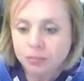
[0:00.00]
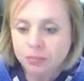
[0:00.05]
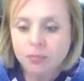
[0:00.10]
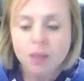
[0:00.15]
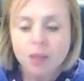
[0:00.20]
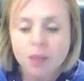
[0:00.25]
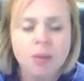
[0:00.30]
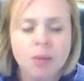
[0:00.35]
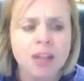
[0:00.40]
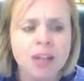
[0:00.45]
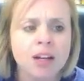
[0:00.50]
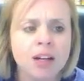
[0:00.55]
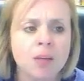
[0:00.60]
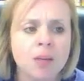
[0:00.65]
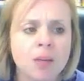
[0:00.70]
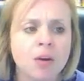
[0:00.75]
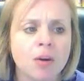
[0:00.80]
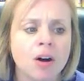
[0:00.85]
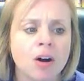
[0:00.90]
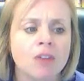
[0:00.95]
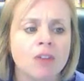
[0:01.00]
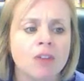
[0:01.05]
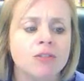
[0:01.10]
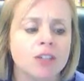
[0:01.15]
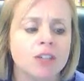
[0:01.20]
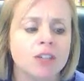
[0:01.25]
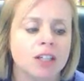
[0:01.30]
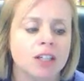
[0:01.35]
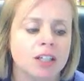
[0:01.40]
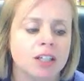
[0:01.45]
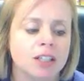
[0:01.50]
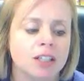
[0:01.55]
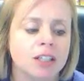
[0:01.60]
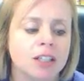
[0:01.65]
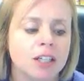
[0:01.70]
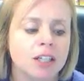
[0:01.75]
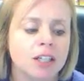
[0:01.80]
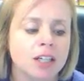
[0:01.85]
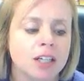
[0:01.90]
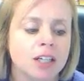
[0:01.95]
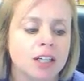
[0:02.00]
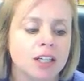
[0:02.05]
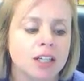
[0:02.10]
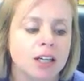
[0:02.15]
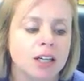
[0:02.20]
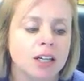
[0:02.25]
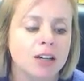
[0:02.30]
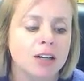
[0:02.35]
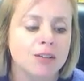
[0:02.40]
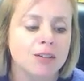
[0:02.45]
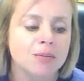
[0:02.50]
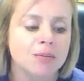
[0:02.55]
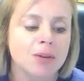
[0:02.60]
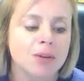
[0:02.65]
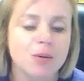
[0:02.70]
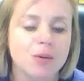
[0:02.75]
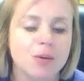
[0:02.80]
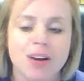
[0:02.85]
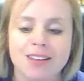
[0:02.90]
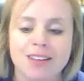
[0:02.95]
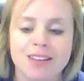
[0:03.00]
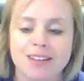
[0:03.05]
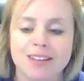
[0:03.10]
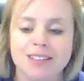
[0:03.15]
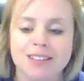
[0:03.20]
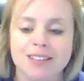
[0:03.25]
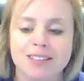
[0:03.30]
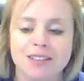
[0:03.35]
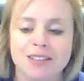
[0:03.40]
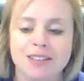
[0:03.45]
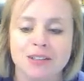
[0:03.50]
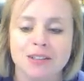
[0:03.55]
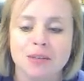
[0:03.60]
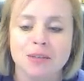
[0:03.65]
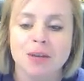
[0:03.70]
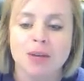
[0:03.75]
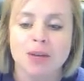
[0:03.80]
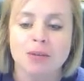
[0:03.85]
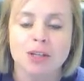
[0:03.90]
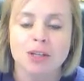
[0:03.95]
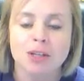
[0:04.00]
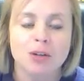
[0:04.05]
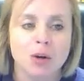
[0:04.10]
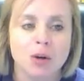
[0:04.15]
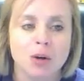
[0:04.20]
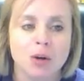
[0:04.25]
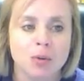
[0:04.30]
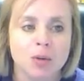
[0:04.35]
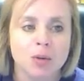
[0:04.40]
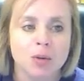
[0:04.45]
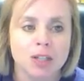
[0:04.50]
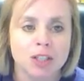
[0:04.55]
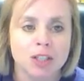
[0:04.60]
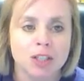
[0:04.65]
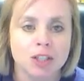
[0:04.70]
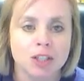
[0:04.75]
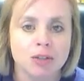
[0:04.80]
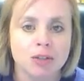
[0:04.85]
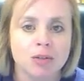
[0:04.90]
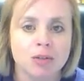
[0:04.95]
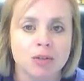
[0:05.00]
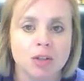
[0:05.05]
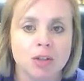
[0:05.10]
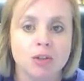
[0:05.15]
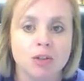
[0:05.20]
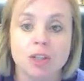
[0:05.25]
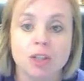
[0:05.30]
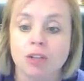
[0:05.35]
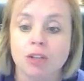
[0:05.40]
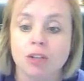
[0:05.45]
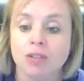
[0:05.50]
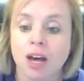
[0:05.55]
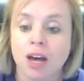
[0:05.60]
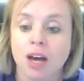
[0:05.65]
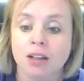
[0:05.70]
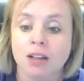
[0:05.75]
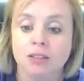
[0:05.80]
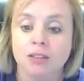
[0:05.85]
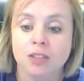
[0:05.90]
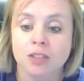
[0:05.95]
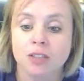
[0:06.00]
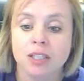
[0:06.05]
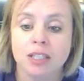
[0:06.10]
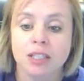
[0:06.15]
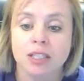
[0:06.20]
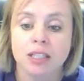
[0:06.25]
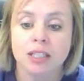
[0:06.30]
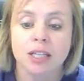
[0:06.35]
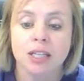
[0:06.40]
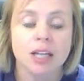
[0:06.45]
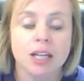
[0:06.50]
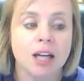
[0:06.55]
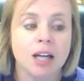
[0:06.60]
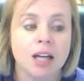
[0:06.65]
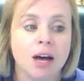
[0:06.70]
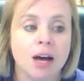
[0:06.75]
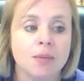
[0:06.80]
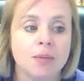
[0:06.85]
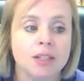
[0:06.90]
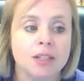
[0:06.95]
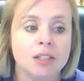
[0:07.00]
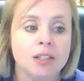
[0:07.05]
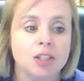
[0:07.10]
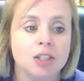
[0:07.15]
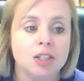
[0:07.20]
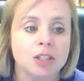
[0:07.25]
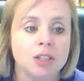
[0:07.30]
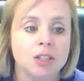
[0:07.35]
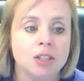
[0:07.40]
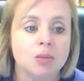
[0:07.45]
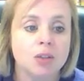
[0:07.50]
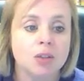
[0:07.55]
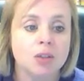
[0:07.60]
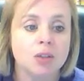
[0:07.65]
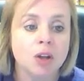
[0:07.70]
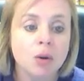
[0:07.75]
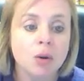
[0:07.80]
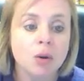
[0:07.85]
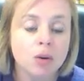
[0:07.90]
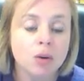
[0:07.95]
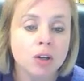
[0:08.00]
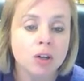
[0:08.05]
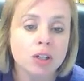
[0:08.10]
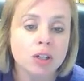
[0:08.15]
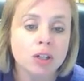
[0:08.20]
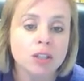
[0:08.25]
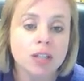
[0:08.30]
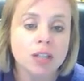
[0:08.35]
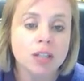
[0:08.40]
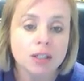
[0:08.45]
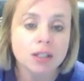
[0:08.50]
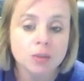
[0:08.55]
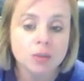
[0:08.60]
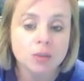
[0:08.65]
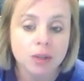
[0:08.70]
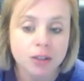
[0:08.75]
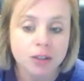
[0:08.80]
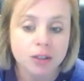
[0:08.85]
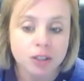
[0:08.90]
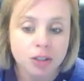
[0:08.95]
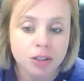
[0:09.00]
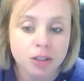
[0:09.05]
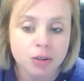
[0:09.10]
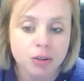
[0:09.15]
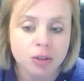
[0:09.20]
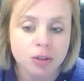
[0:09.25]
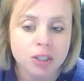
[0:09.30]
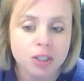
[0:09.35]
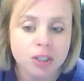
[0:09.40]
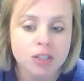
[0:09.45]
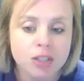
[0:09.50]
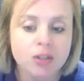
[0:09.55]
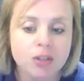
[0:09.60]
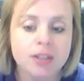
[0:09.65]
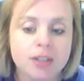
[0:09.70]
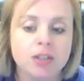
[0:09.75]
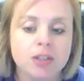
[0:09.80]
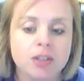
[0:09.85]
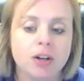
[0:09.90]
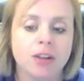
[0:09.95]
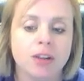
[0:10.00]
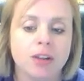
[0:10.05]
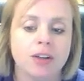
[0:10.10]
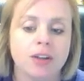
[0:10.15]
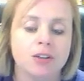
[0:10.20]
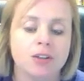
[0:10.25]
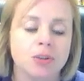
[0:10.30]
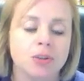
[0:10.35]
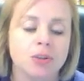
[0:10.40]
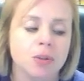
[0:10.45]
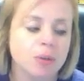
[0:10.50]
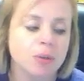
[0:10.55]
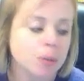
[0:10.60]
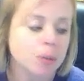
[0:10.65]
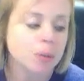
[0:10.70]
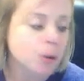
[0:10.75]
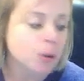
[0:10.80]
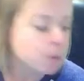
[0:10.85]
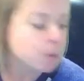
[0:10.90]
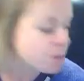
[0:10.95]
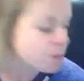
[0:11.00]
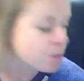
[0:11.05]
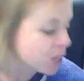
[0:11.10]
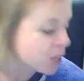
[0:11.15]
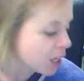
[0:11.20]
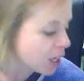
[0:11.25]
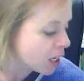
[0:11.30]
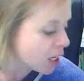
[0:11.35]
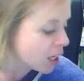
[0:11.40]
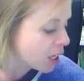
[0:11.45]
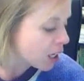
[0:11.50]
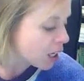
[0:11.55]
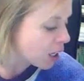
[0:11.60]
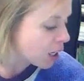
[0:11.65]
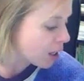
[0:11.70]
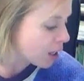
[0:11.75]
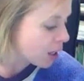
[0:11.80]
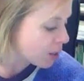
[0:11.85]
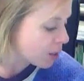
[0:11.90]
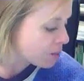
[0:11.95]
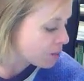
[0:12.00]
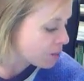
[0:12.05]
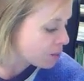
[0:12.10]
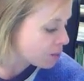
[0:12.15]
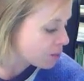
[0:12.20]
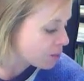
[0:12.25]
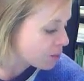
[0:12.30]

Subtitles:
may come off in a way that maybe you don't want it to, so to use active listening and iMessages with coworkers as well as children. So that's a great thing to remember. And